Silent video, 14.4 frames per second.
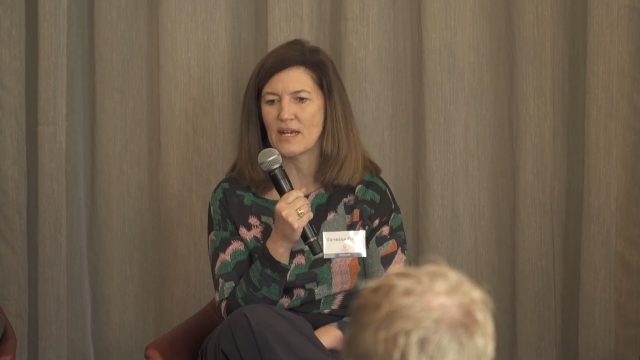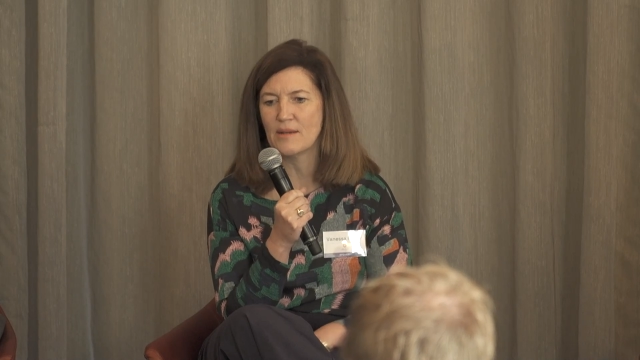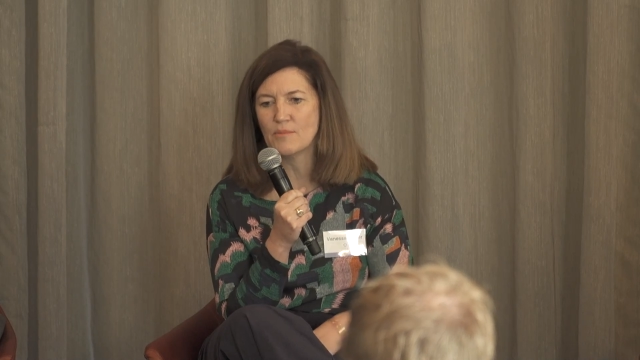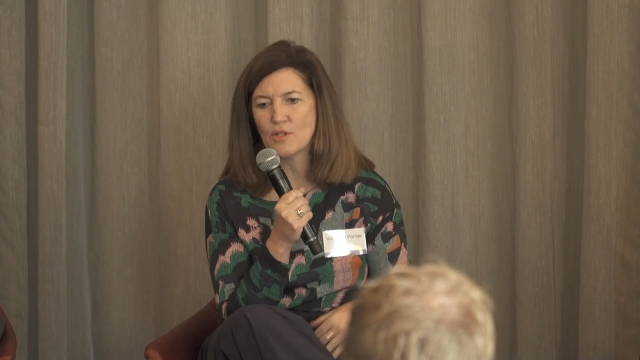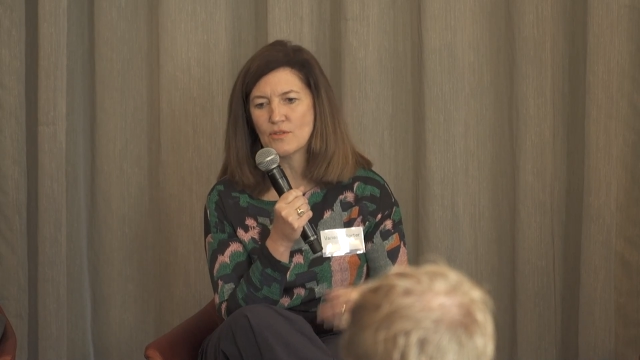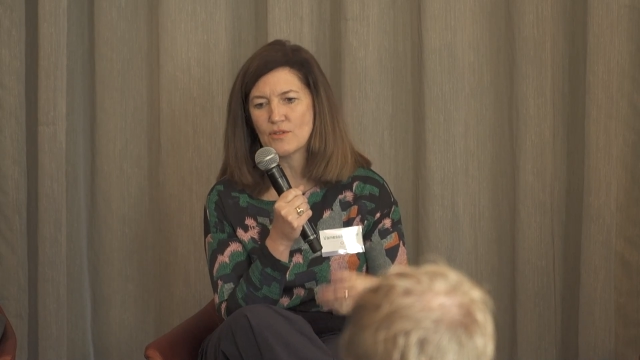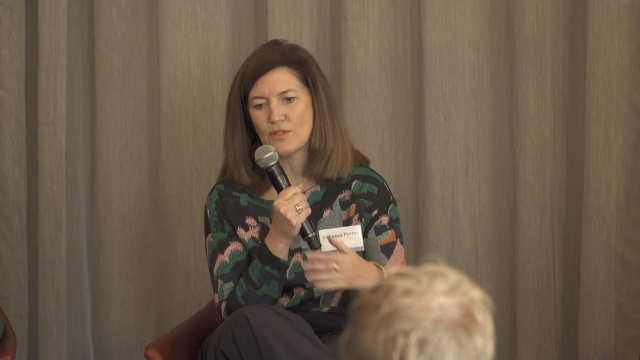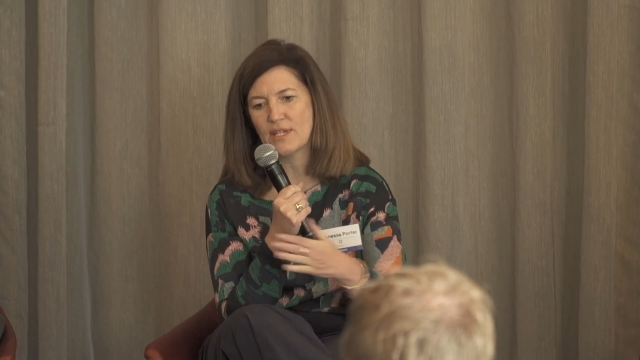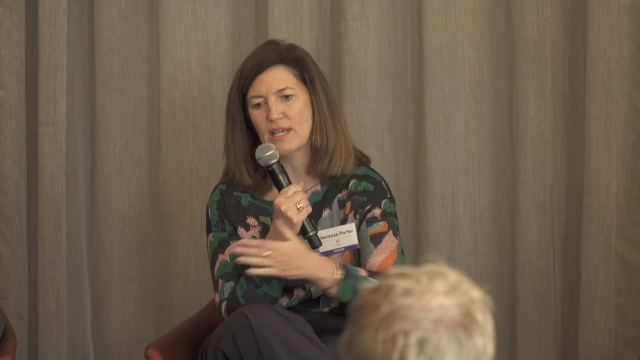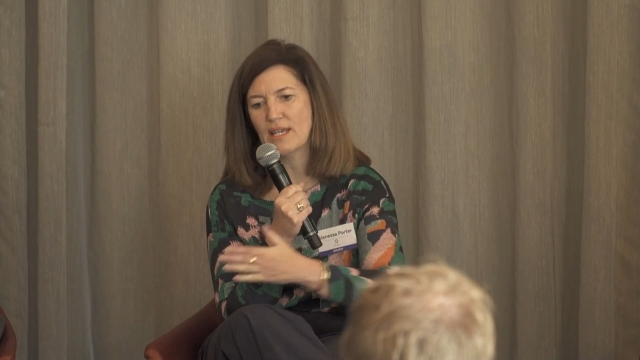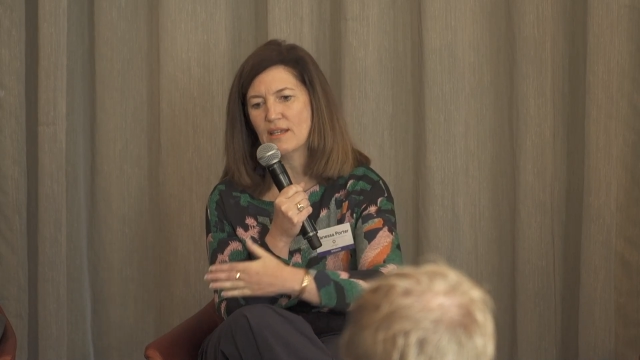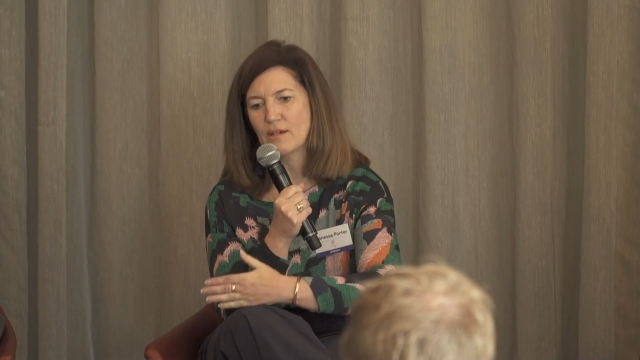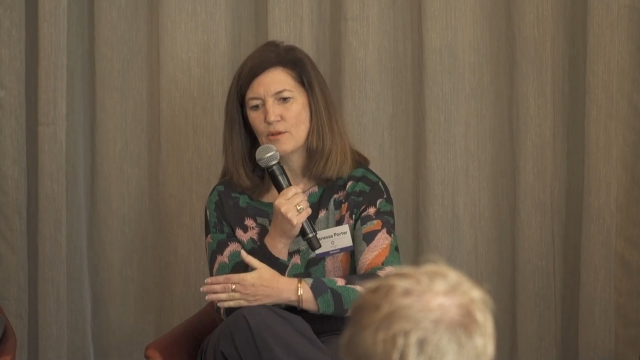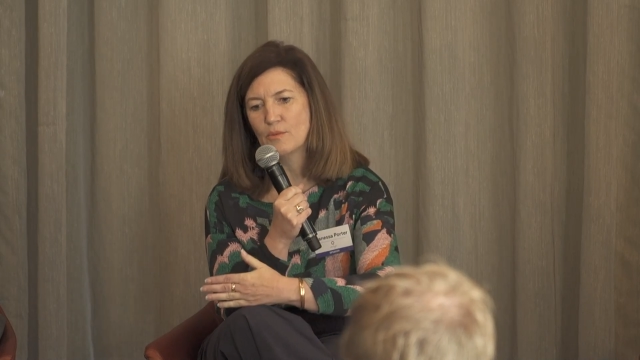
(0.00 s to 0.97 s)
I'm not
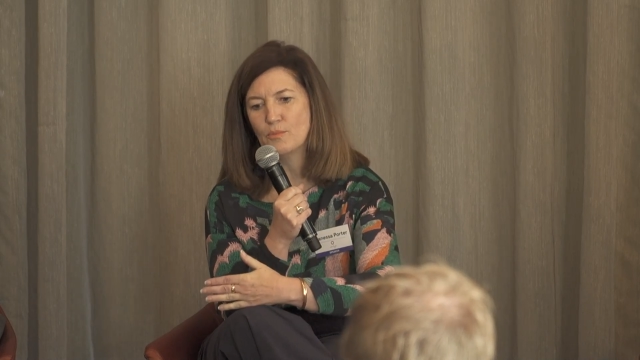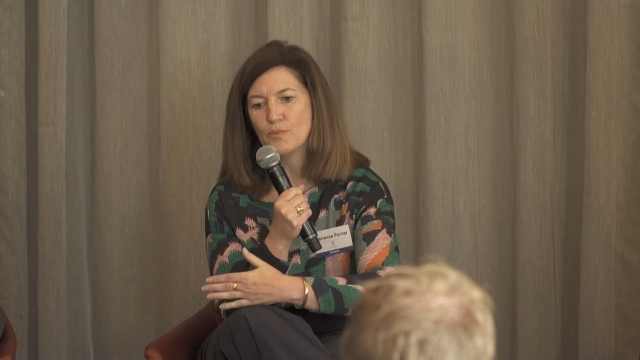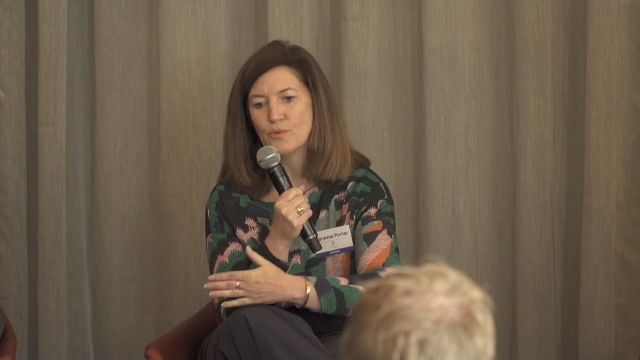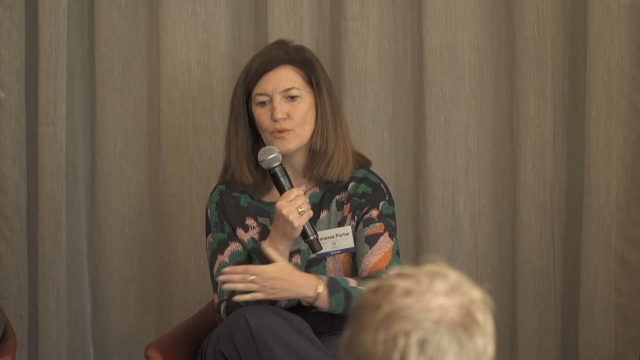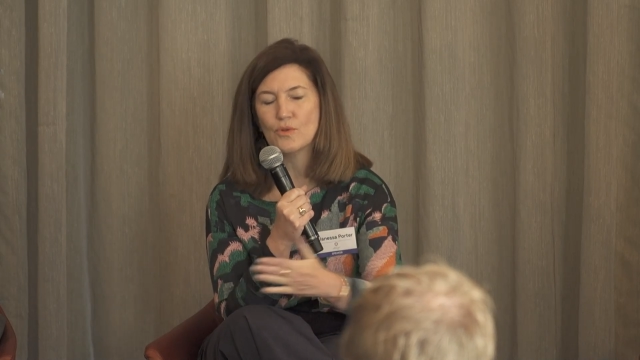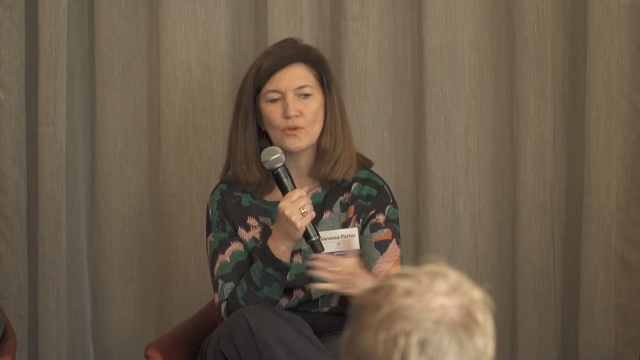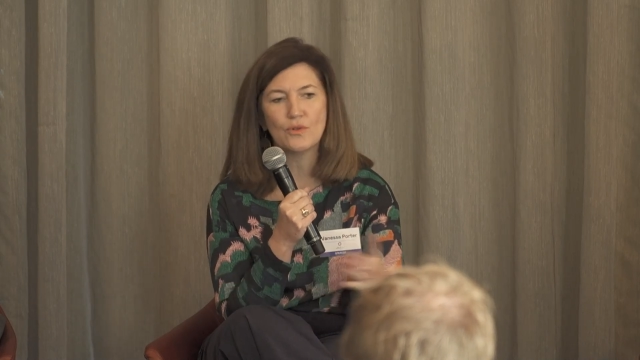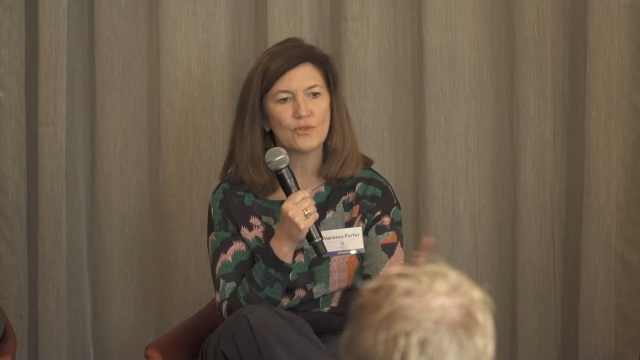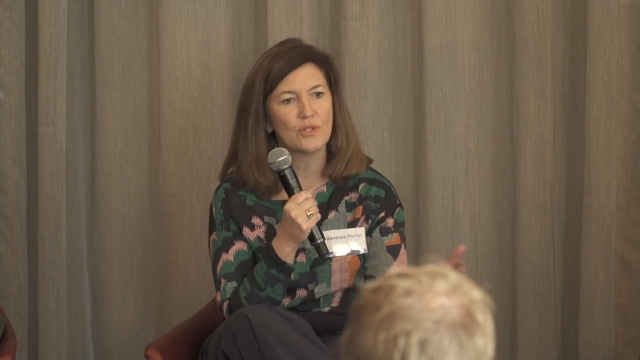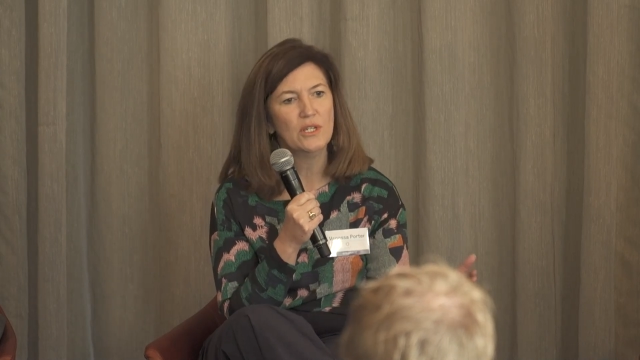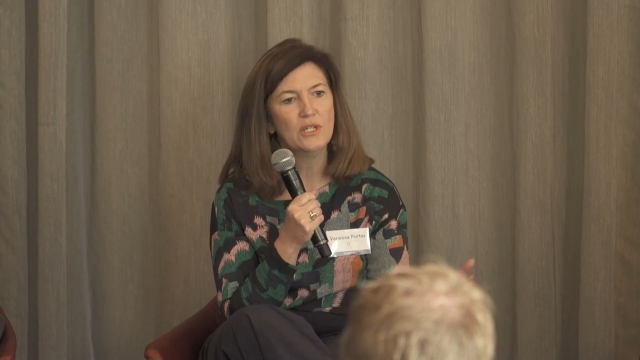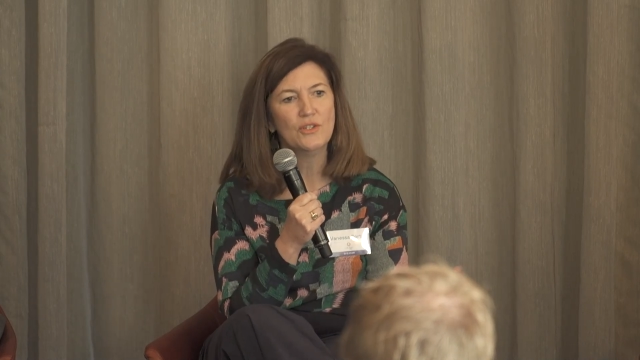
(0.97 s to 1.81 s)
seeing a broad